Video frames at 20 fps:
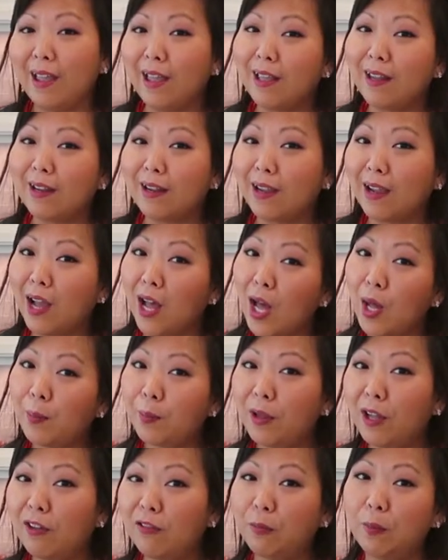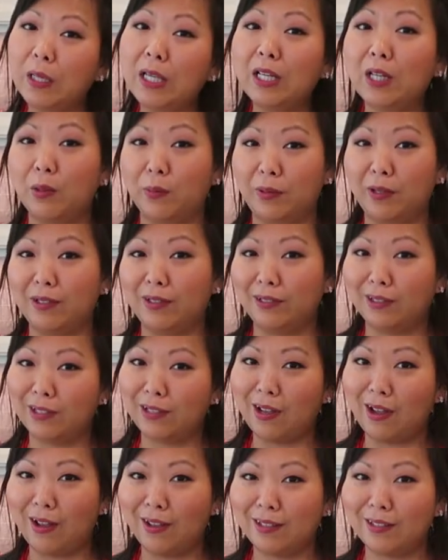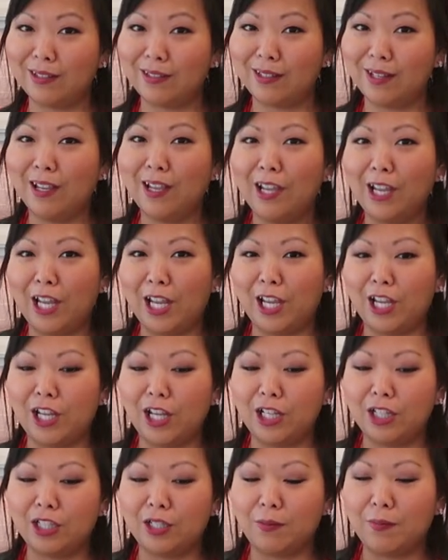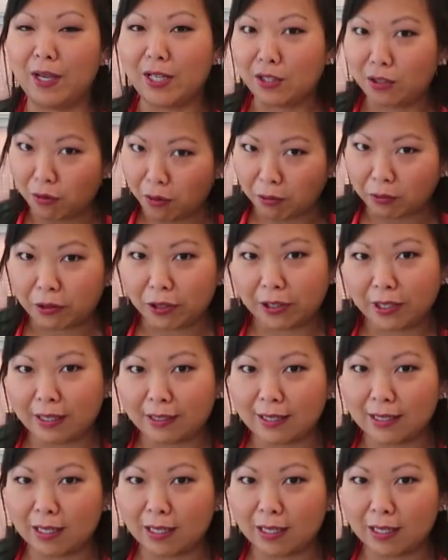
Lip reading: and a cup of peanut butter sauce. And she makes her own cookie